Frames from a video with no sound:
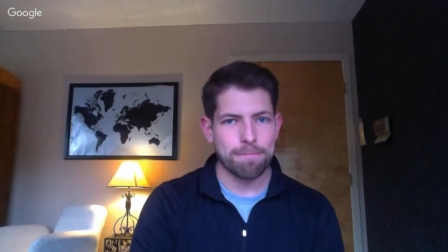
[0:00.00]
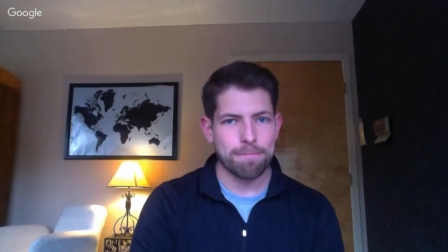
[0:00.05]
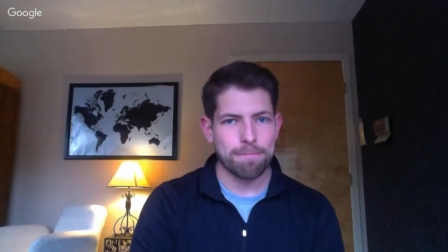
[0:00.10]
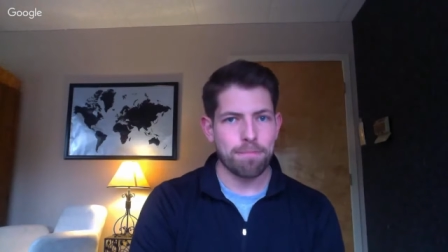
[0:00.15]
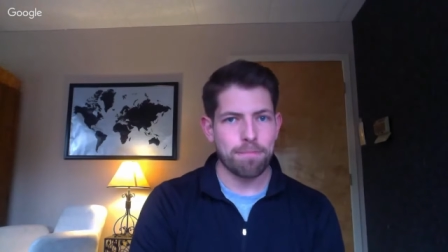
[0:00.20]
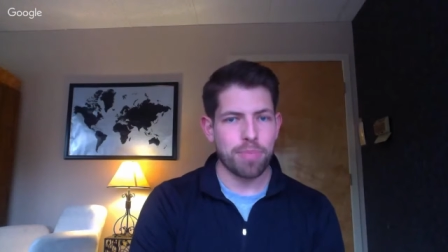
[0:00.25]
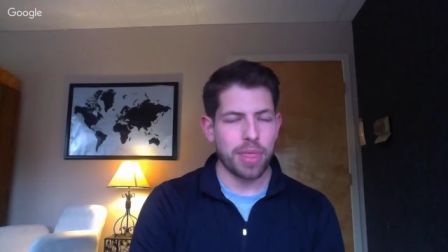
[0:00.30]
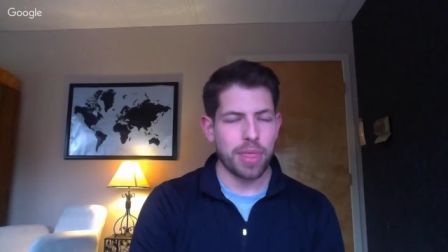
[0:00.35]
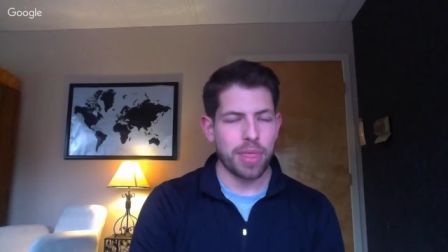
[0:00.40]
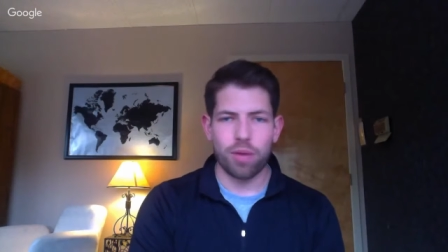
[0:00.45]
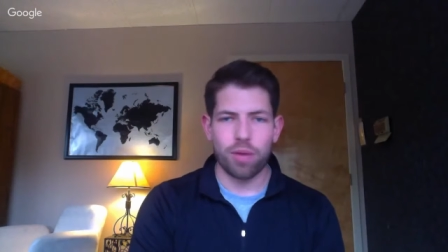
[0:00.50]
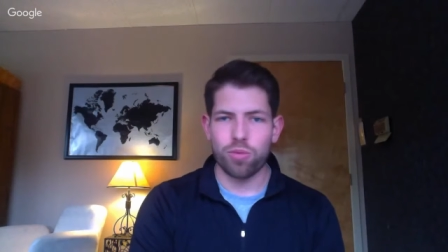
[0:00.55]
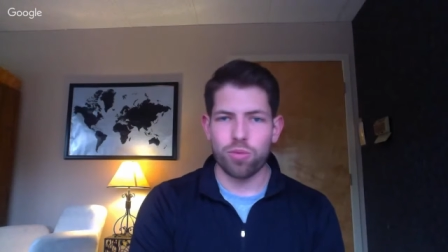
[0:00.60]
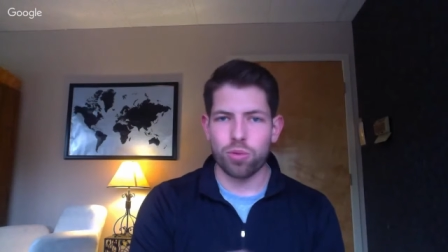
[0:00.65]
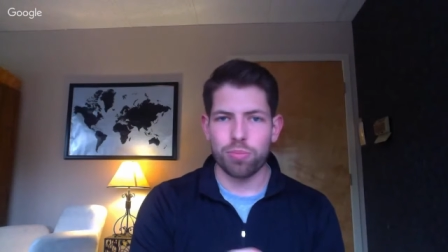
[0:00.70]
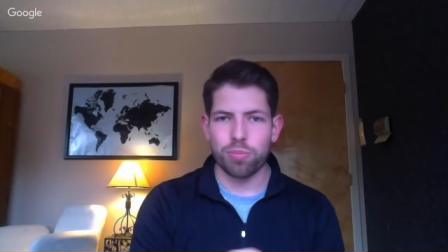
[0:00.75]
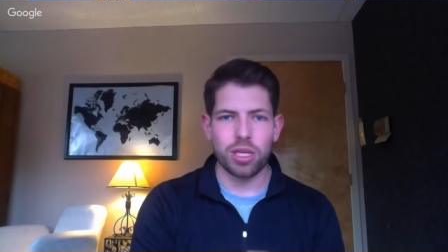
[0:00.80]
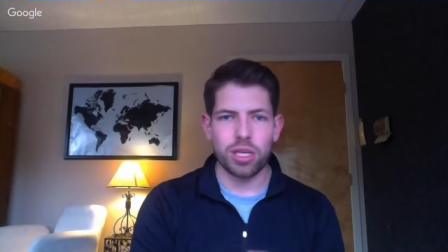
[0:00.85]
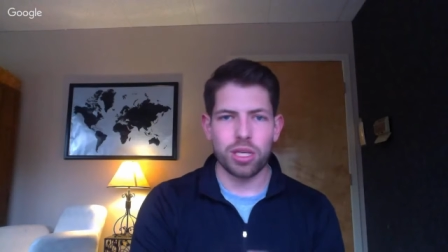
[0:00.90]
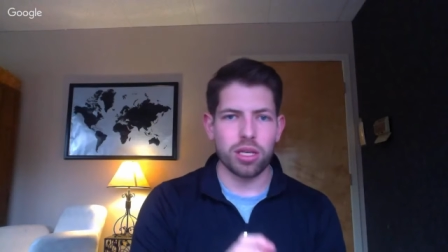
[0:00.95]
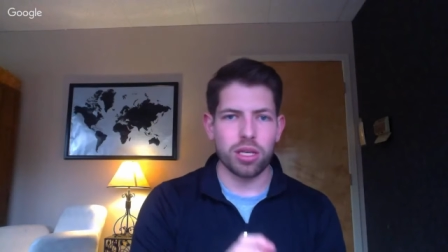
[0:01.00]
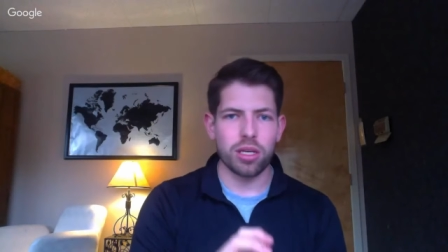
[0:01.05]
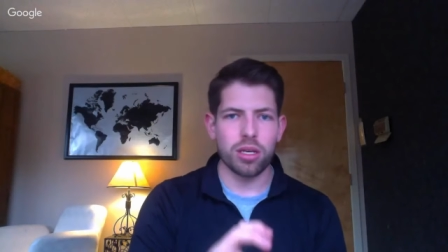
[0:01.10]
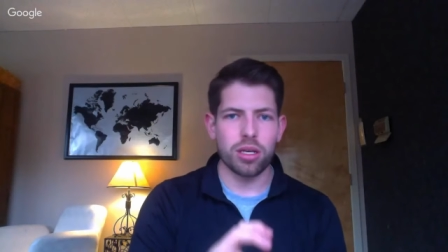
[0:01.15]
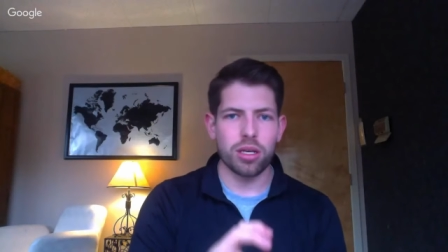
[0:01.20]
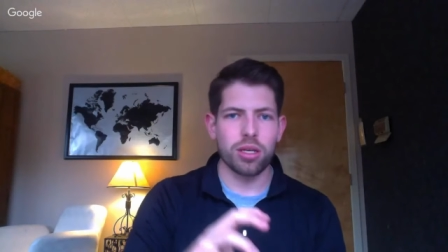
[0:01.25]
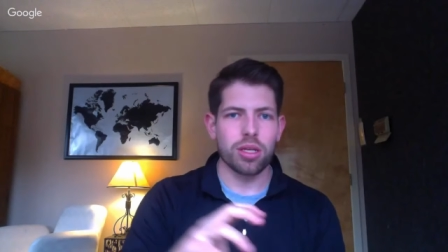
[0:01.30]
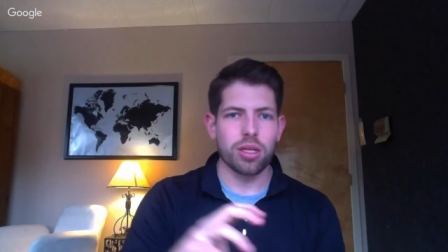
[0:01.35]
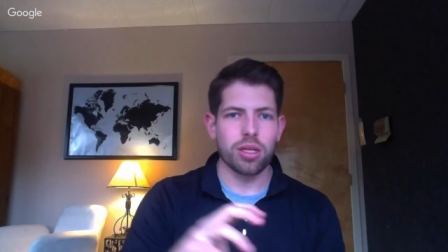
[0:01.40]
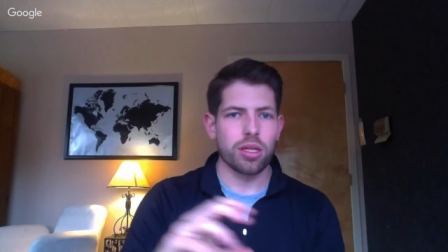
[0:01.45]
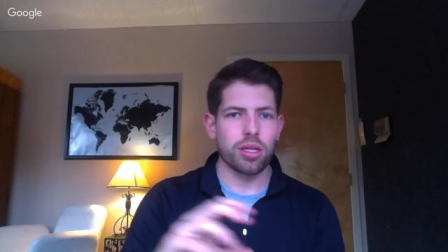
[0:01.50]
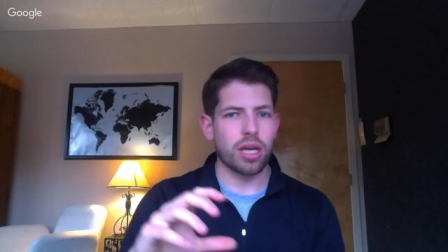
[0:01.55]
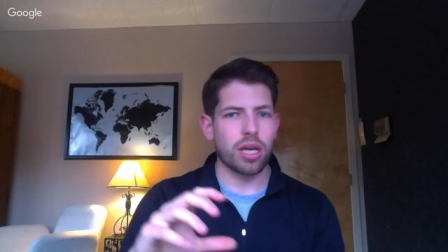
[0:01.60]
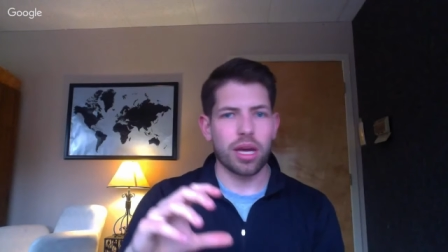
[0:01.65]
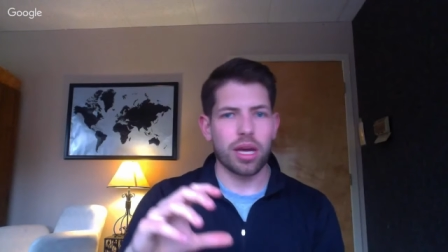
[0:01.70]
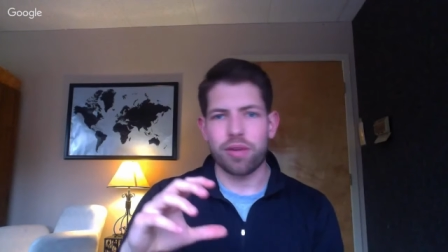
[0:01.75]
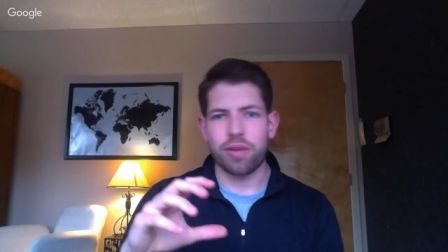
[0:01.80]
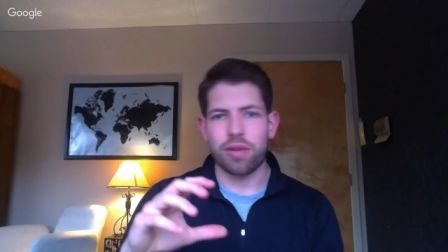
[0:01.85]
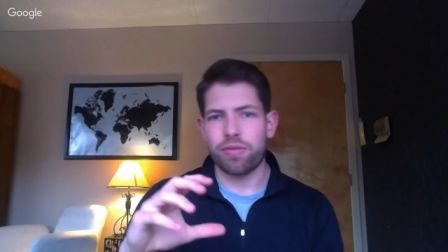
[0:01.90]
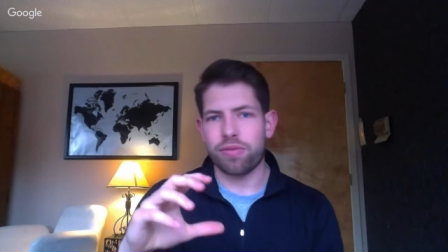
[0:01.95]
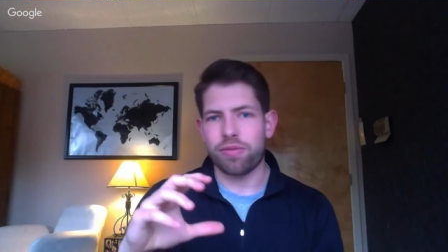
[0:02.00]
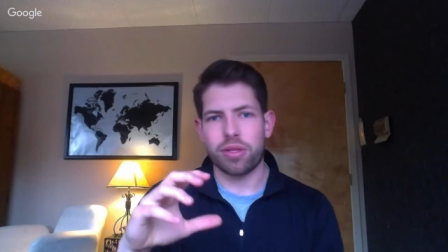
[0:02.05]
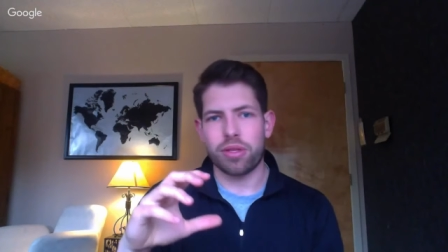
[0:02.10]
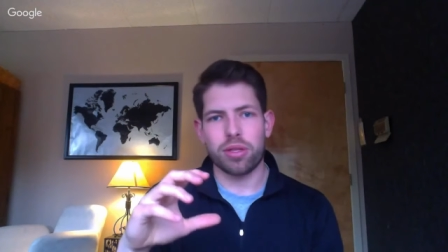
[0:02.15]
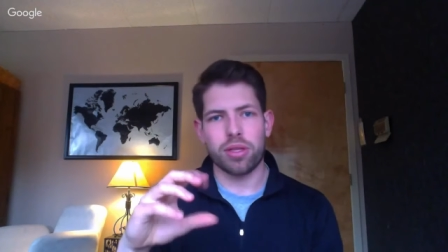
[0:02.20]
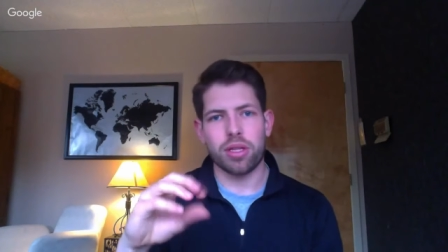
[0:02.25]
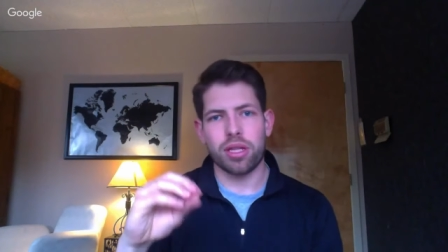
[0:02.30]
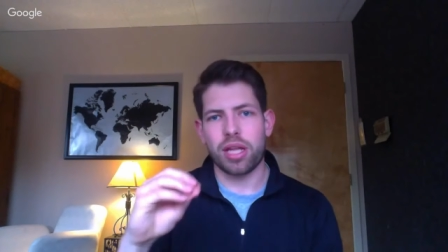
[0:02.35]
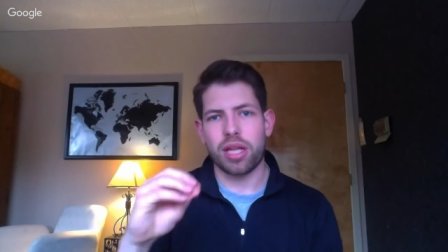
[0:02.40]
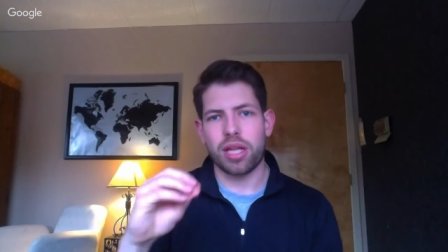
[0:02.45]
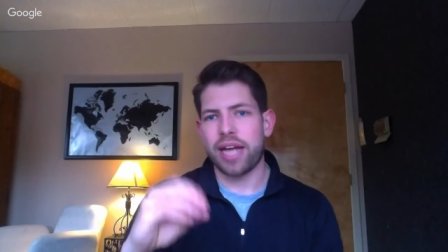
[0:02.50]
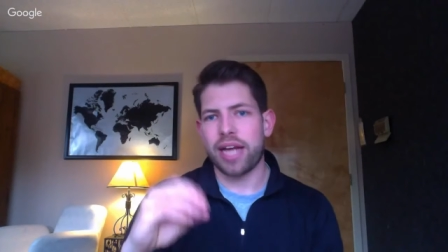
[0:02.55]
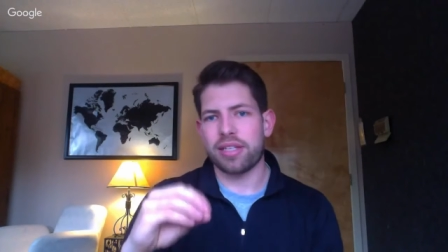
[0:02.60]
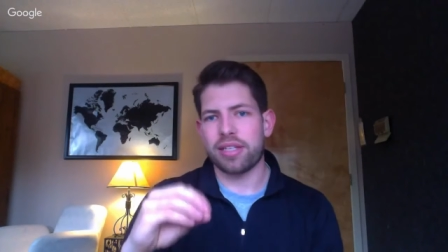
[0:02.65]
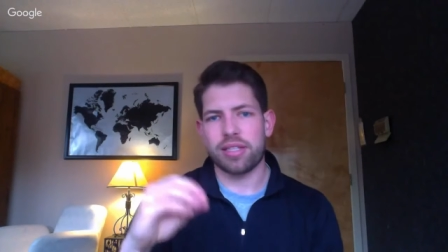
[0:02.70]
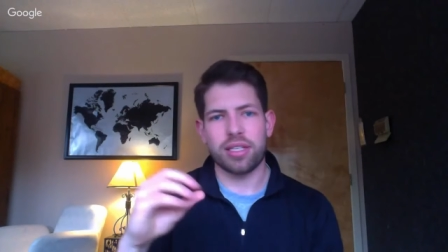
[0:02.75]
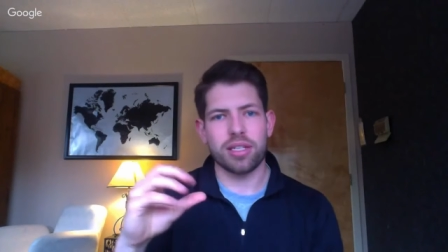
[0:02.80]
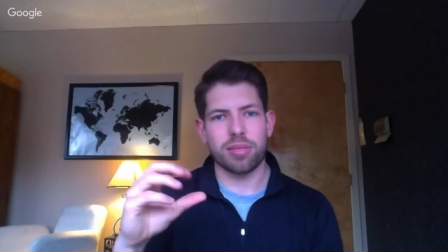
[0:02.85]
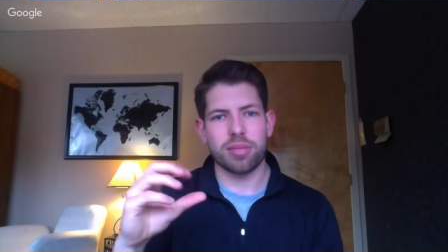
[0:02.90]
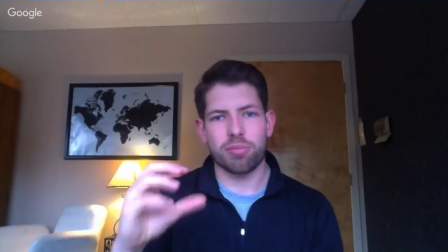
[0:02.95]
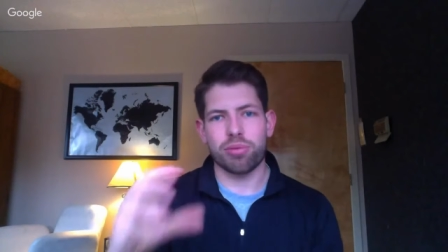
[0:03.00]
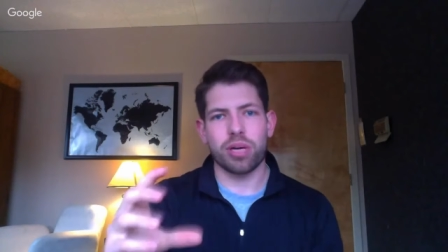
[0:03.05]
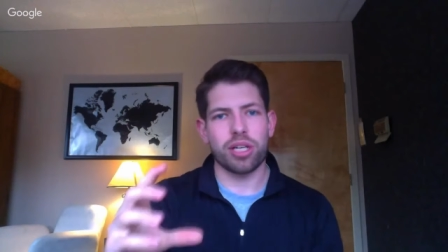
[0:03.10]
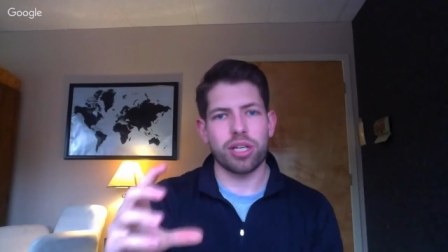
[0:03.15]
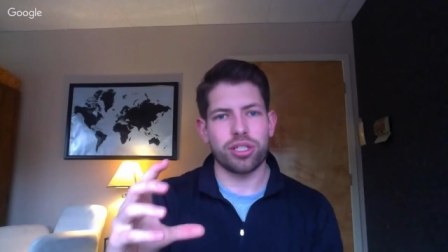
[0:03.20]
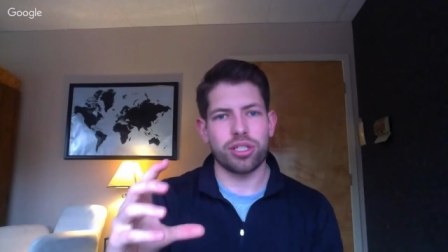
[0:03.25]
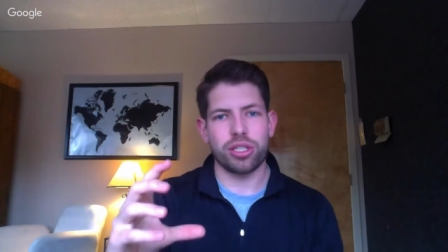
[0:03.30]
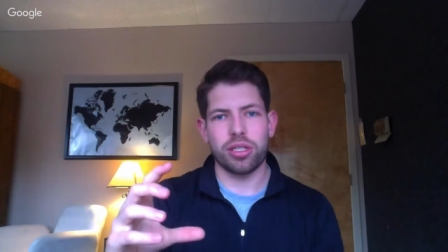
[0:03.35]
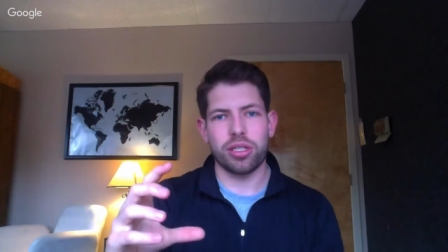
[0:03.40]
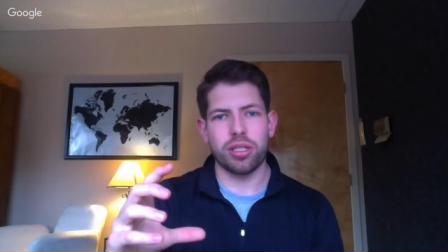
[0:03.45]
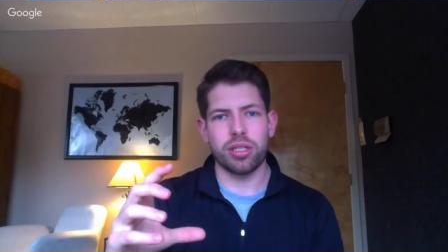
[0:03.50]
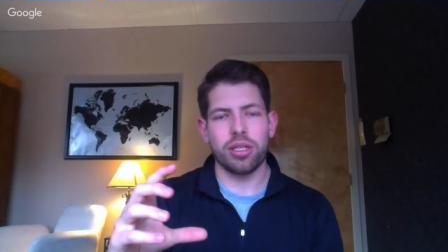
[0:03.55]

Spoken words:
That will be kind of the lasting impression.